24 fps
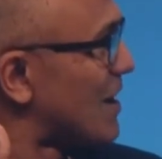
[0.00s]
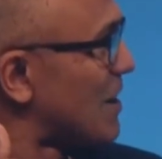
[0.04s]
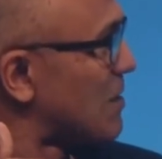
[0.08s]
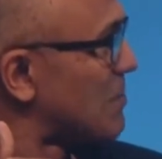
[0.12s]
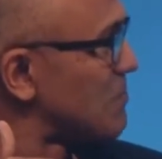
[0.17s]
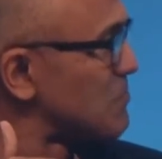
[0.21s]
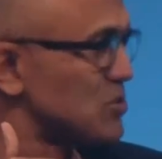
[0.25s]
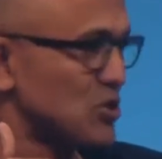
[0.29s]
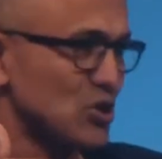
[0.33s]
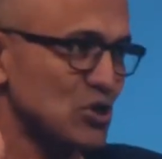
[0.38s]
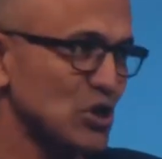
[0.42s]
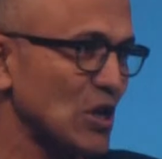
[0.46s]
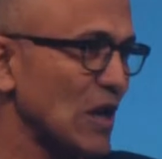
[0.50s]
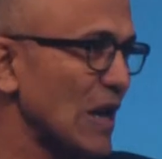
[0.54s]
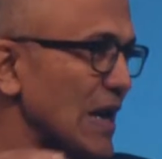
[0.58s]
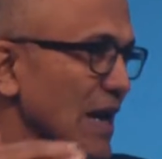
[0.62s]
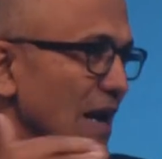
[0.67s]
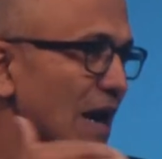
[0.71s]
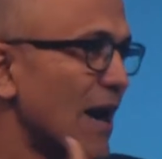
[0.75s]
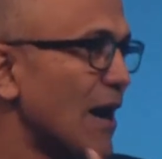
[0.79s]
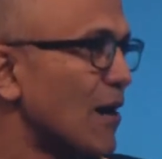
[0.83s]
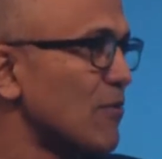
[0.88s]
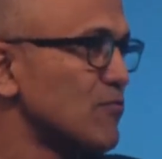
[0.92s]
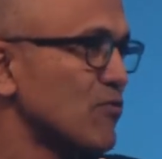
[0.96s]
Just like
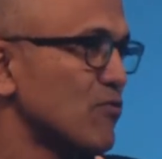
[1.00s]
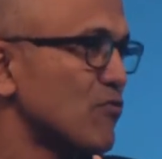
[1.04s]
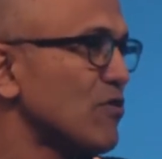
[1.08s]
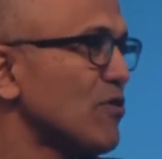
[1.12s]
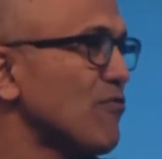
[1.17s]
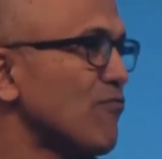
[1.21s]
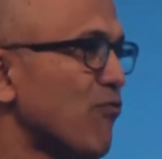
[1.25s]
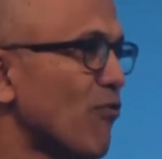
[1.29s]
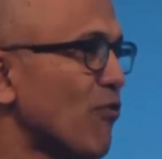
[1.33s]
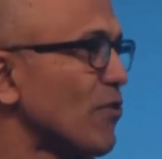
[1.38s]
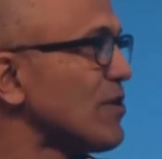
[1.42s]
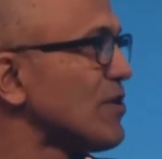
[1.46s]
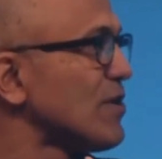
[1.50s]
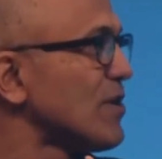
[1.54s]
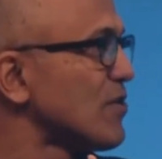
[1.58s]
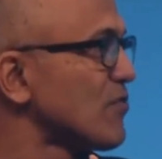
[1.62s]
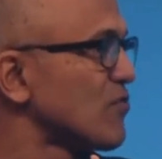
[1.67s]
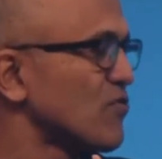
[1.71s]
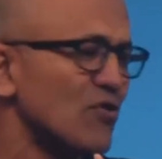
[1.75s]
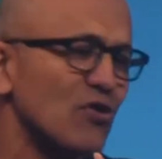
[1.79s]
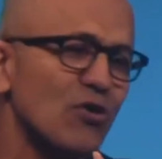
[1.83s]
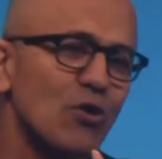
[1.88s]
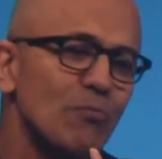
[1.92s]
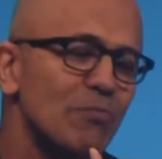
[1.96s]
how 3-4
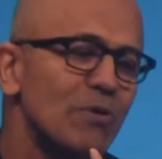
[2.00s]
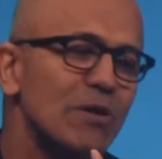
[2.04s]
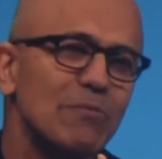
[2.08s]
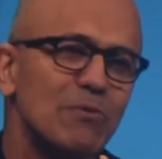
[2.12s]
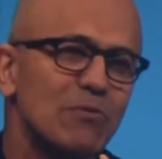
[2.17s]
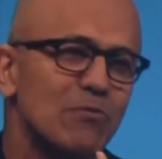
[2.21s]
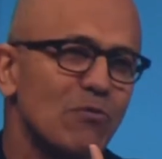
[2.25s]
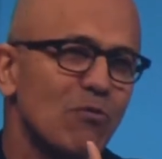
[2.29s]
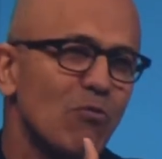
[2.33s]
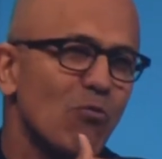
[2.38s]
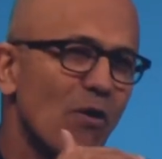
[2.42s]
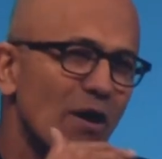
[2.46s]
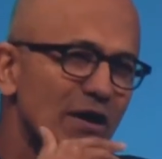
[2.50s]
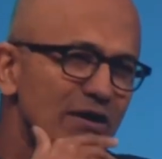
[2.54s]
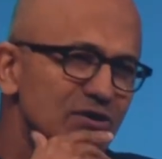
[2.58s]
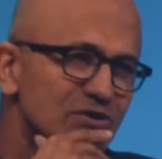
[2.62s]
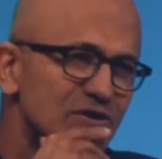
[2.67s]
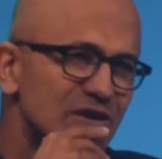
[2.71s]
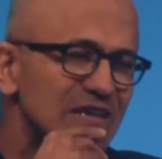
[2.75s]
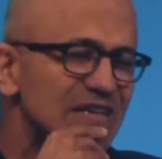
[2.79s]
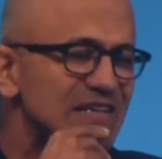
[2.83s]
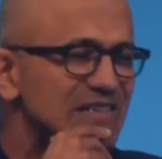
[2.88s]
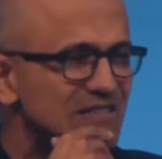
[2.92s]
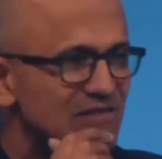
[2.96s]
years ago people were wondering, is